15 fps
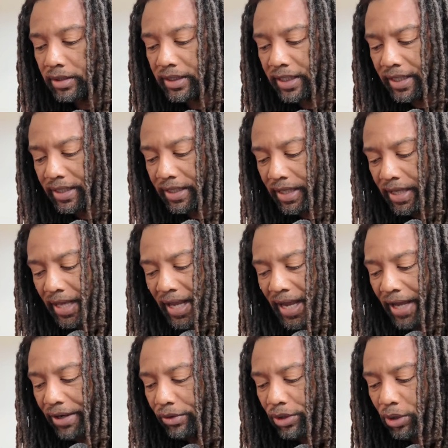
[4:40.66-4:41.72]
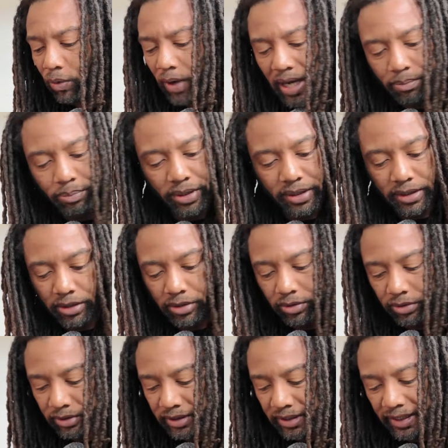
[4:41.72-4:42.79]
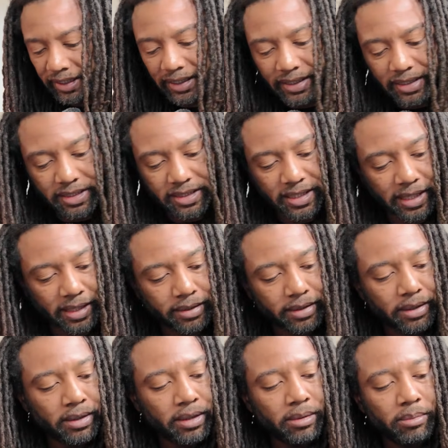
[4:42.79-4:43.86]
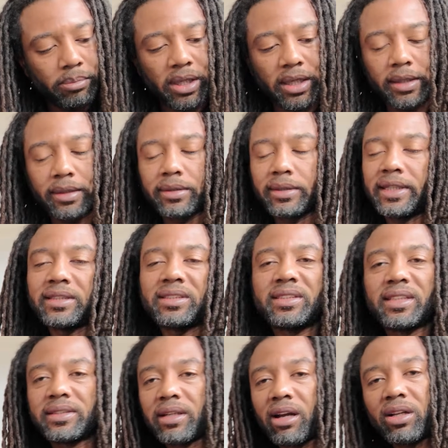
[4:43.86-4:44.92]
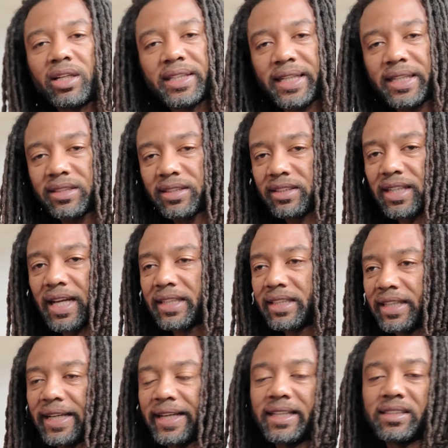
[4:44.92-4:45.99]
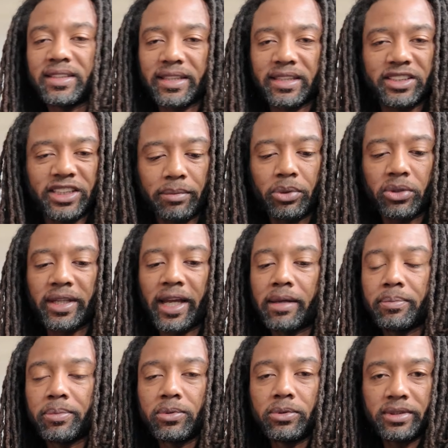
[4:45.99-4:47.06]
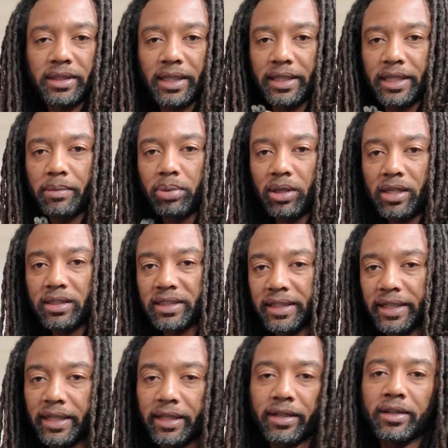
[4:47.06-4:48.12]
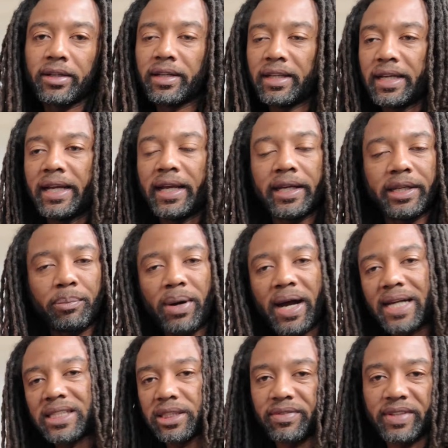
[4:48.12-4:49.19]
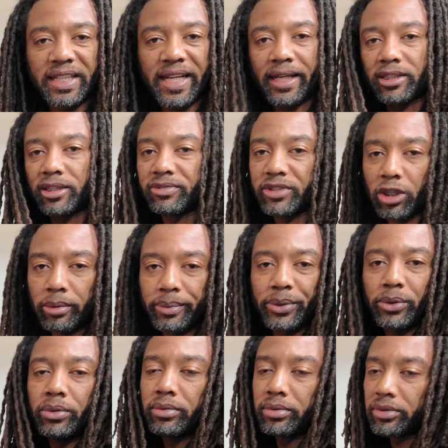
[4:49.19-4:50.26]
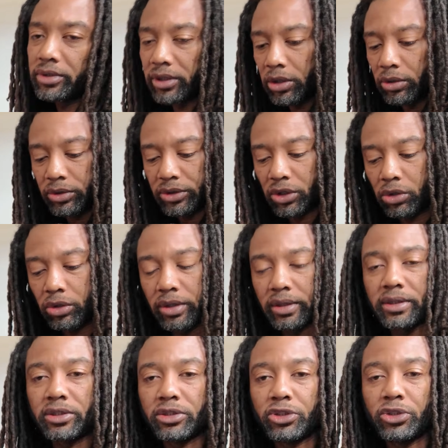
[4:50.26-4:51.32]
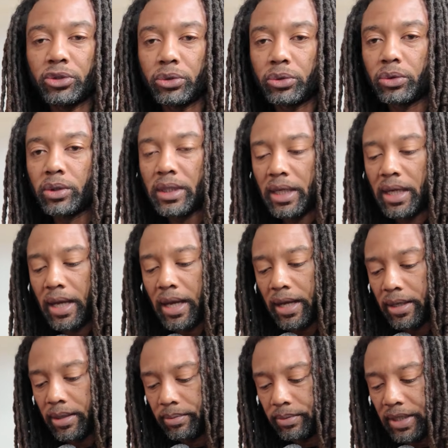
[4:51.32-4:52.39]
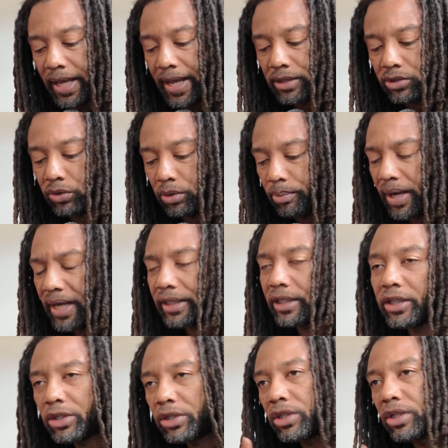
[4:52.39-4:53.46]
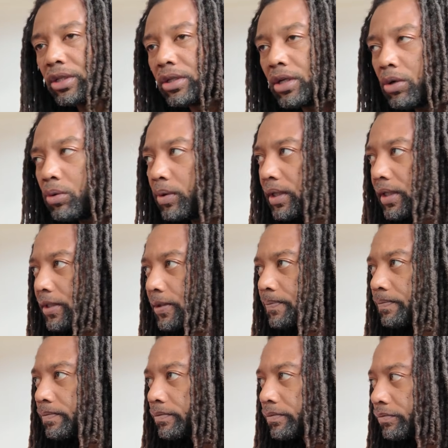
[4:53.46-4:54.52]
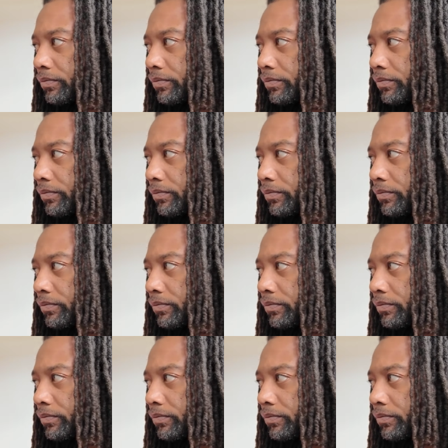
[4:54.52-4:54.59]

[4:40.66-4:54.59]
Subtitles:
that I don't know where I put those ends at, but it's just all it is like the ends of your jumper cables, and it plugs into here, and the positive and negative terminal goes on to the actual bike. You know what?